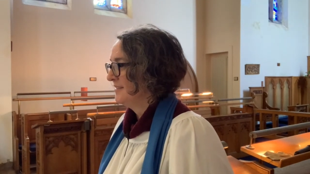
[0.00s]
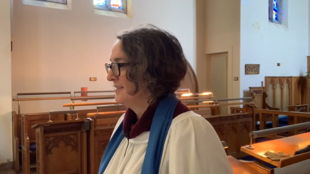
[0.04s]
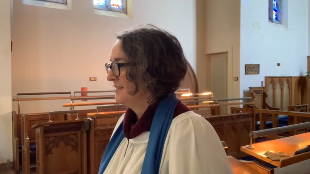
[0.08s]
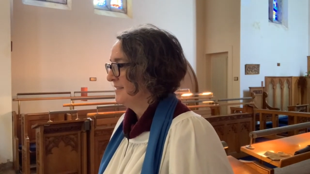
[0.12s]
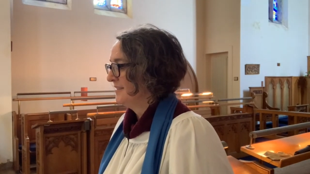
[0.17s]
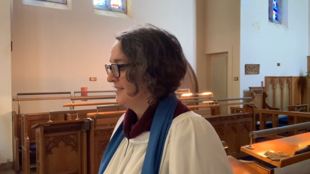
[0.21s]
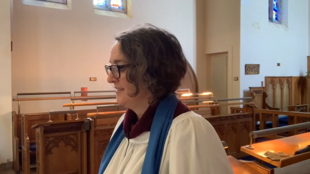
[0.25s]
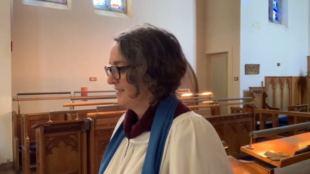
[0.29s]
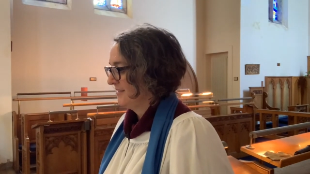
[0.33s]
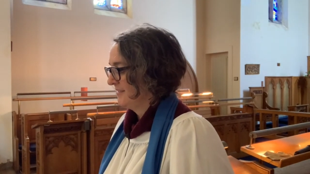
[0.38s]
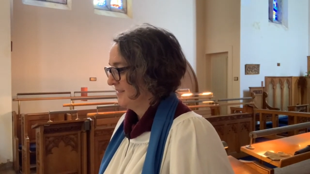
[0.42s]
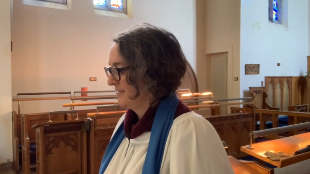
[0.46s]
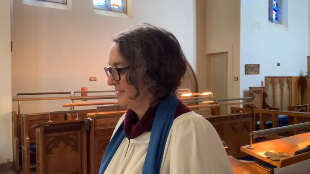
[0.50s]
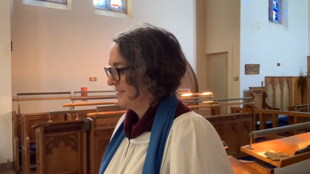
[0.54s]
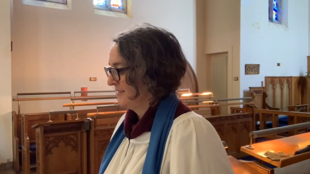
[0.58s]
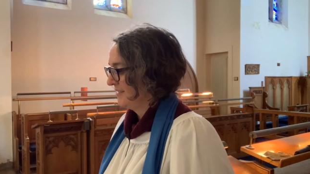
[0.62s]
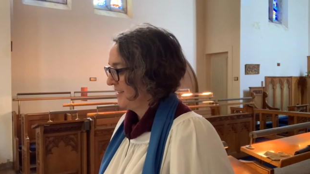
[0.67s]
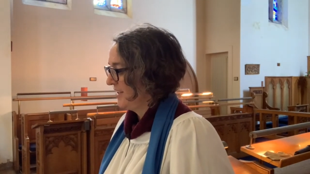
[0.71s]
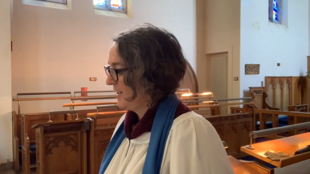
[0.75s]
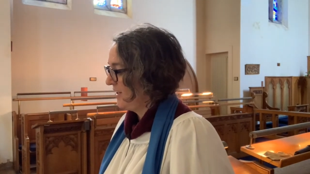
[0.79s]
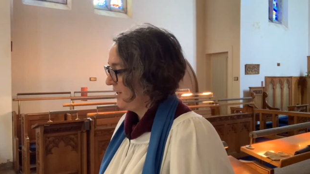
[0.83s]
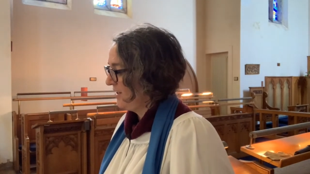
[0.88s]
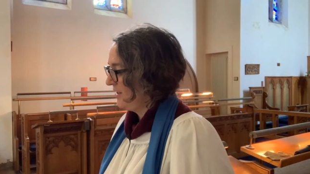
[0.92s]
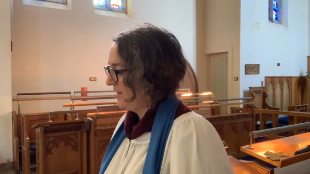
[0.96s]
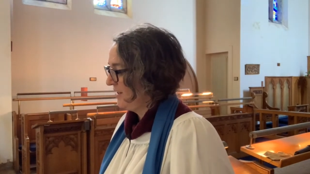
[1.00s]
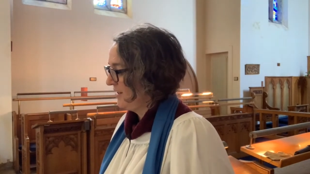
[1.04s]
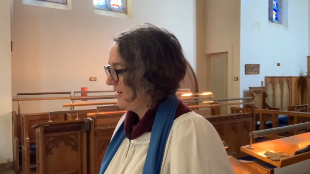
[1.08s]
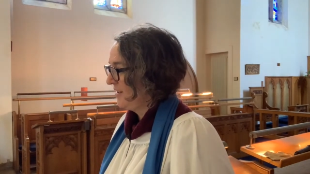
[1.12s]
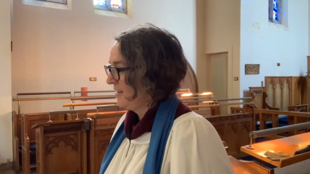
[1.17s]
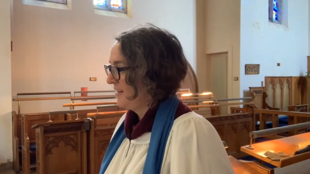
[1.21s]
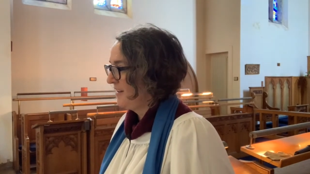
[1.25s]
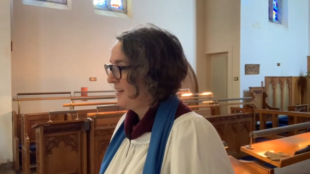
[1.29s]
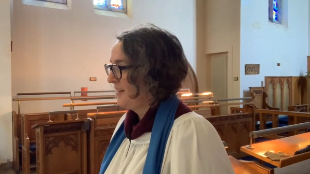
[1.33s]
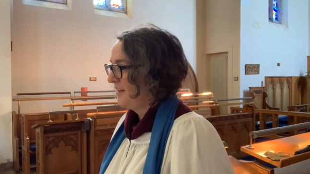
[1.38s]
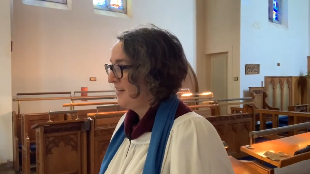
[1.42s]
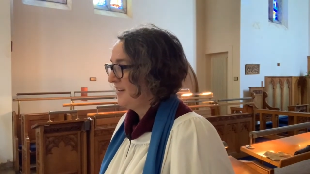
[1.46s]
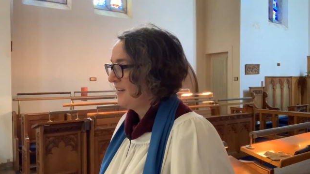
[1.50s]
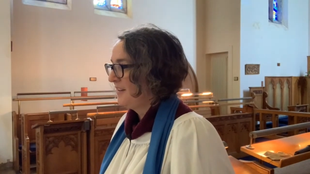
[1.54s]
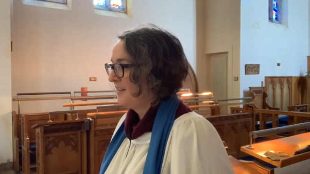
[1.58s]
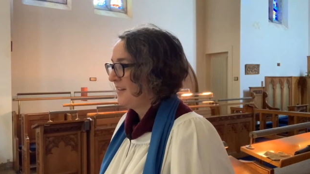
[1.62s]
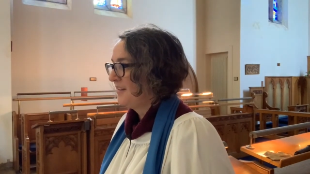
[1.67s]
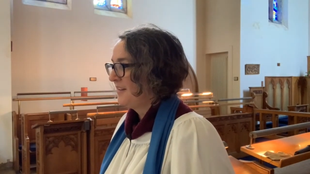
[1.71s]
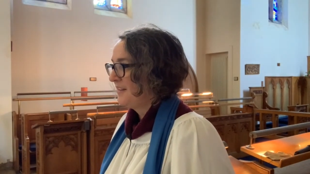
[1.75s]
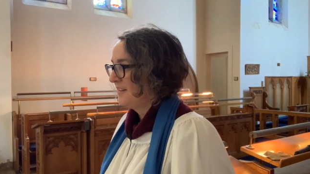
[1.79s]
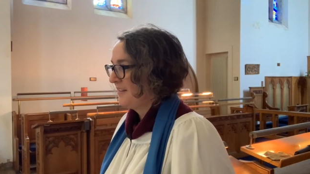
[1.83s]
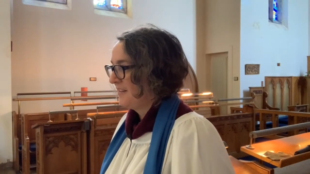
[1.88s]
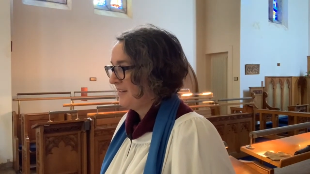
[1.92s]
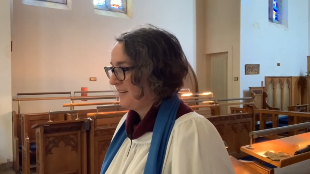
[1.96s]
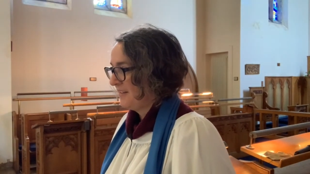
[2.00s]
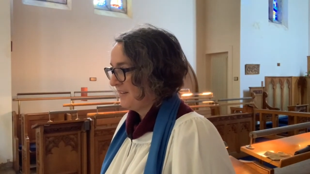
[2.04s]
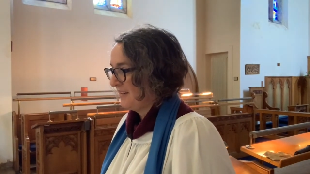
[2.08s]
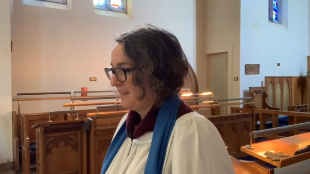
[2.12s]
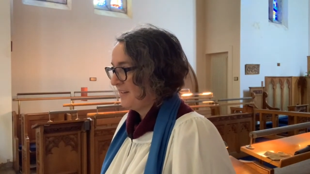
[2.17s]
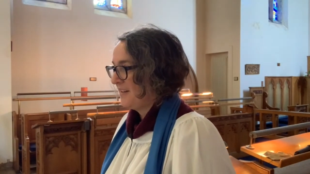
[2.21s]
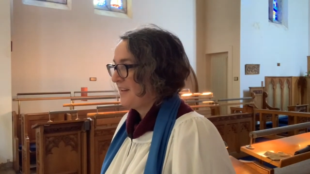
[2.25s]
(silence)